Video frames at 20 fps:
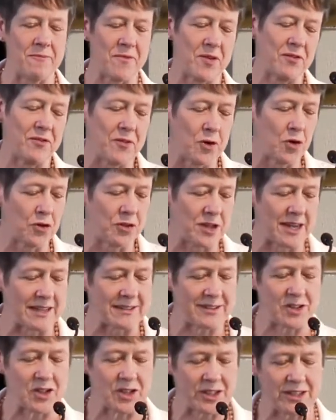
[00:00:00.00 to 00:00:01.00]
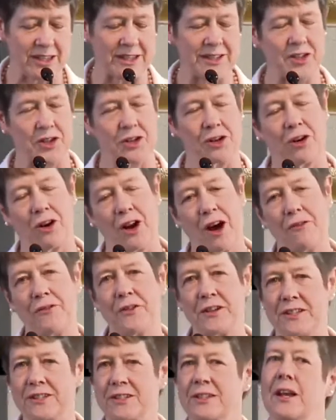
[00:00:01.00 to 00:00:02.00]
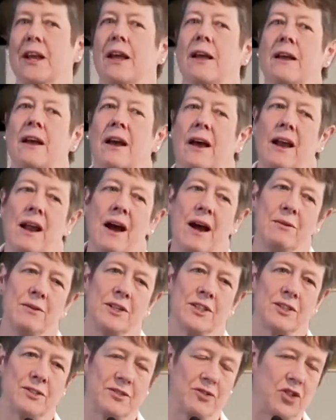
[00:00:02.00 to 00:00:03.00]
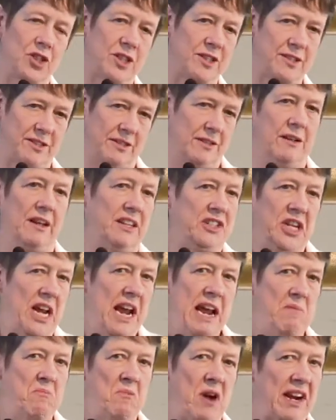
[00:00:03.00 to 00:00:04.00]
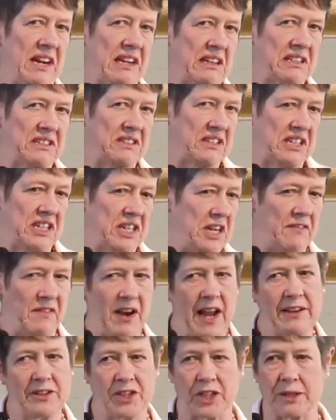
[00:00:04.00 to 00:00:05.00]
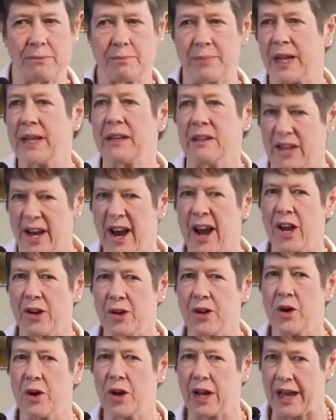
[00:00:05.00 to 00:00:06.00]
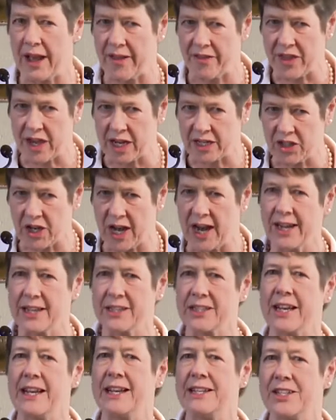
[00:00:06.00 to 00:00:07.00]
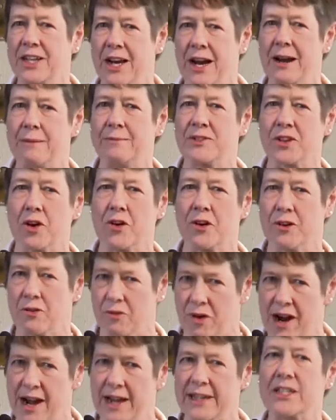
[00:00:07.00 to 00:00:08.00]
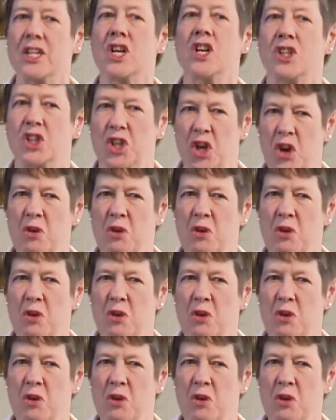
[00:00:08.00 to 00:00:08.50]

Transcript: for the statistical office, and I was just a dame running the City of London. But, you know, the Otago Daily Times got it right, 2